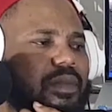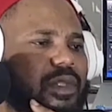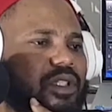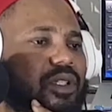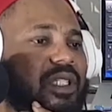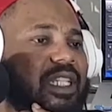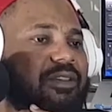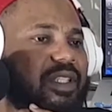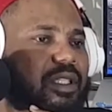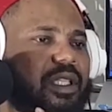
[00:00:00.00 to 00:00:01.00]
Sean
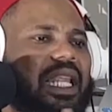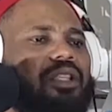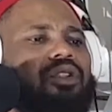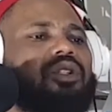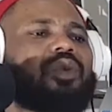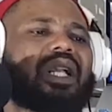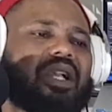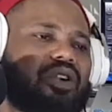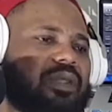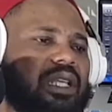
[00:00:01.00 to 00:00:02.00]
Levis, like those one can
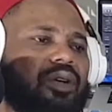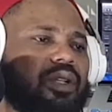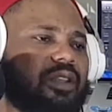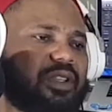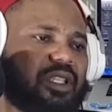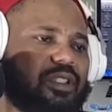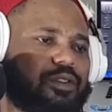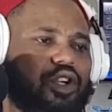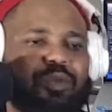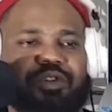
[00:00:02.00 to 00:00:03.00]
come. They don't give a shit
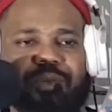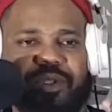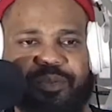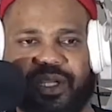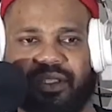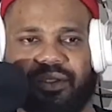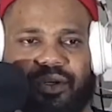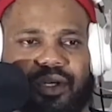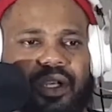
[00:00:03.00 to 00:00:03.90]
coming from the bench, you know.